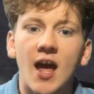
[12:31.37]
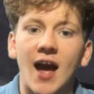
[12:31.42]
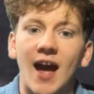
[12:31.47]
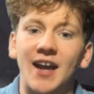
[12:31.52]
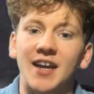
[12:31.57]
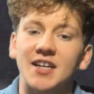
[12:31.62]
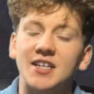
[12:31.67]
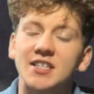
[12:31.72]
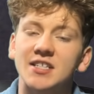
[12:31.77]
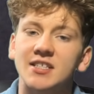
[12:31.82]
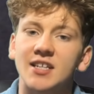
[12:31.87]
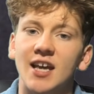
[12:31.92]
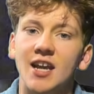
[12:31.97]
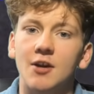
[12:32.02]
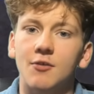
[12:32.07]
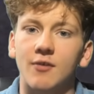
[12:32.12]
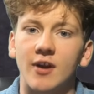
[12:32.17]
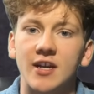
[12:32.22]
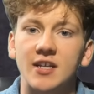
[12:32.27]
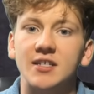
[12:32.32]
and
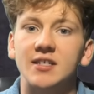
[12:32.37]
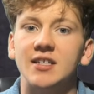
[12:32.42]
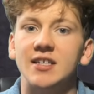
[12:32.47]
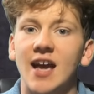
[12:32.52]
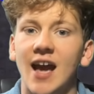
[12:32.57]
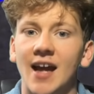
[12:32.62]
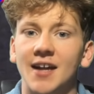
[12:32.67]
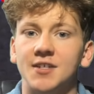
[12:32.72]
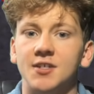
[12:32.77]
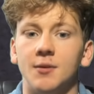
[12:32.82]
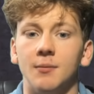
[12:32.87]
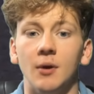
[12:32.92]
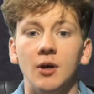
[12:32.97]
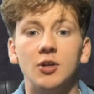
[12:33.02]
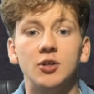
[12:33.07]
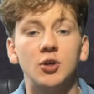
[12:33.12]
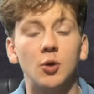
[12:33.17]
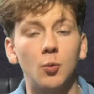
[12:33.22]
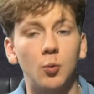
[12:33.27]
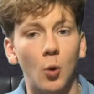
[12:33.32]
accelerate the atom
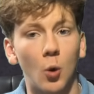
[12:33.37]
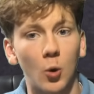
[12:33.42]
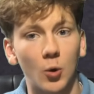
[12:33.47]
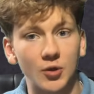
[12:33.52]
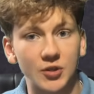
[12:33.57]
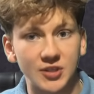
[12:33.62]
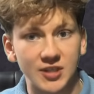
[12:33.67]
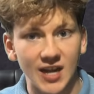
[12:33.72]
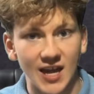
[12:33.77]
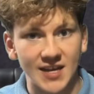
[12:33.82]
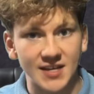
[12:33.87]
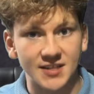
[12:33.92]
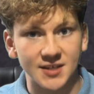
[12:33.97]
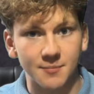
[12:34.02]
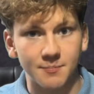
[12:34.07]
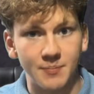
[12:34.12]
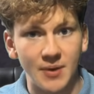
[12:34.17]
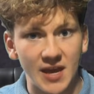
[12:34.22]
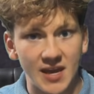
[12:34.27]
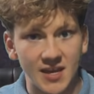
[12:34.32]
towards laser
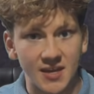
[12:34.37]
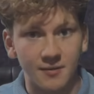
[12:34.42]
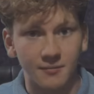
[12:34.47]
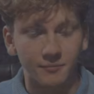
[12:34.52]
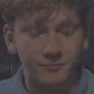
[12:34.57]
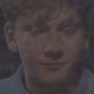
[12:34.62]
B.